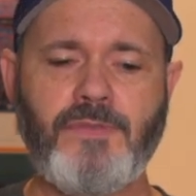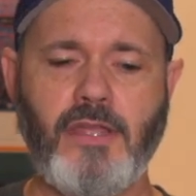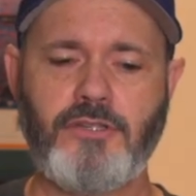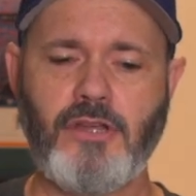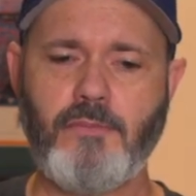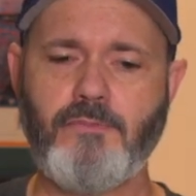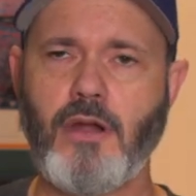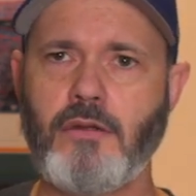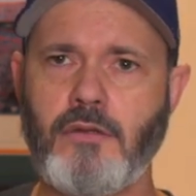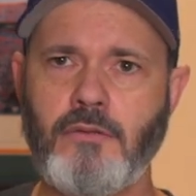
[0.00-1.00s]
Now, John
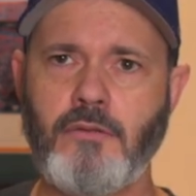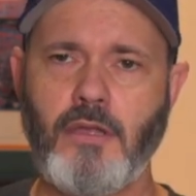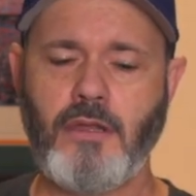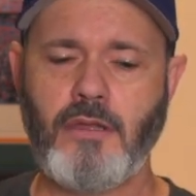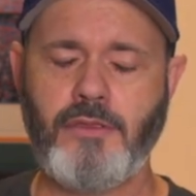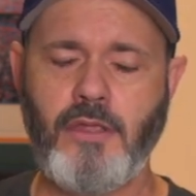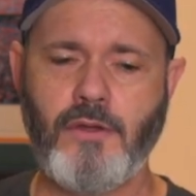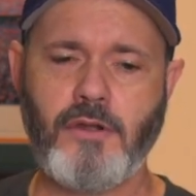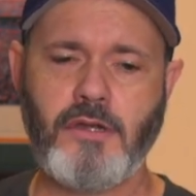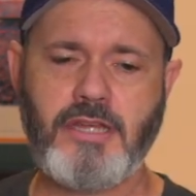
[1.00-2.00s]
Barton, the
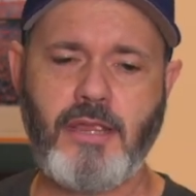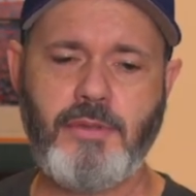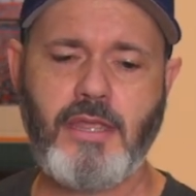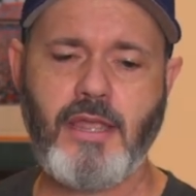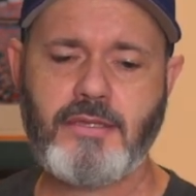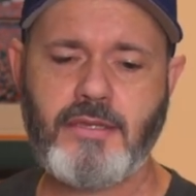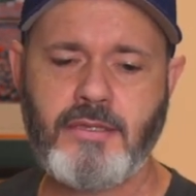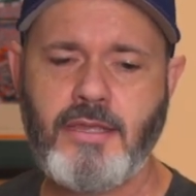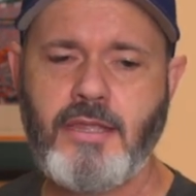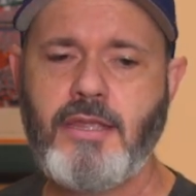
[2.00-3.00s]
owner of JB
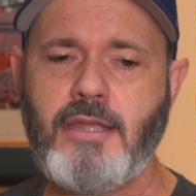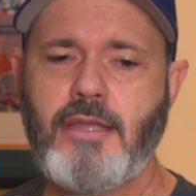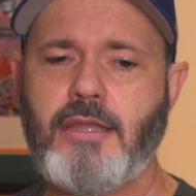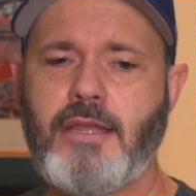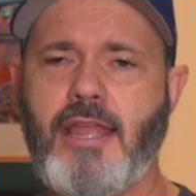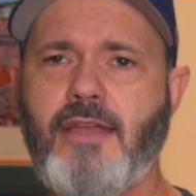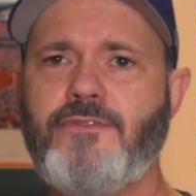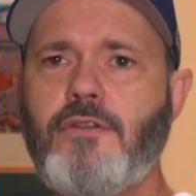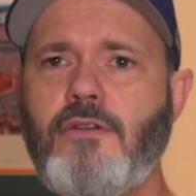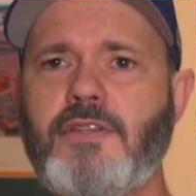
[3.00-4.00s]
Cases, I have
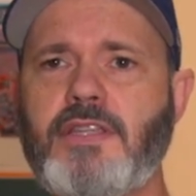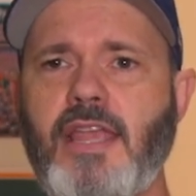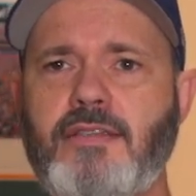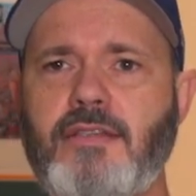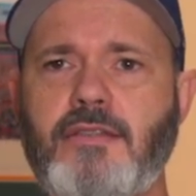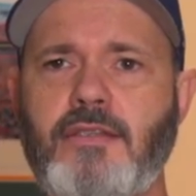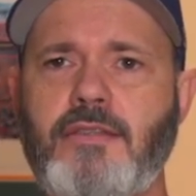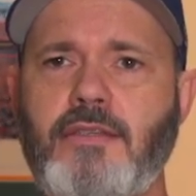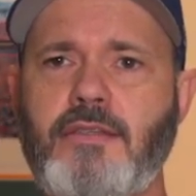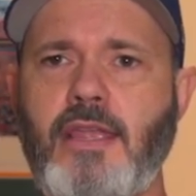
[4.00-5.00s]
2 of his cases.
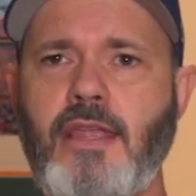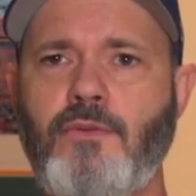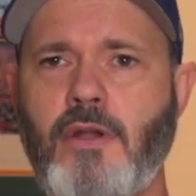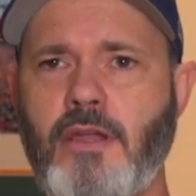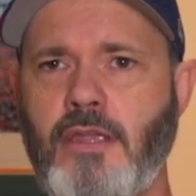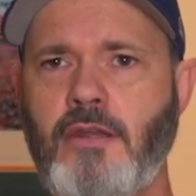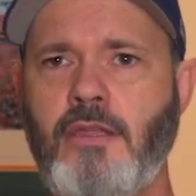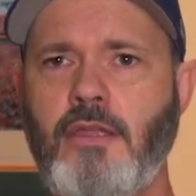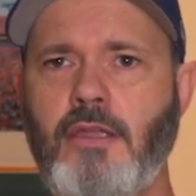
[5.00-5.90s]
This is a rugged.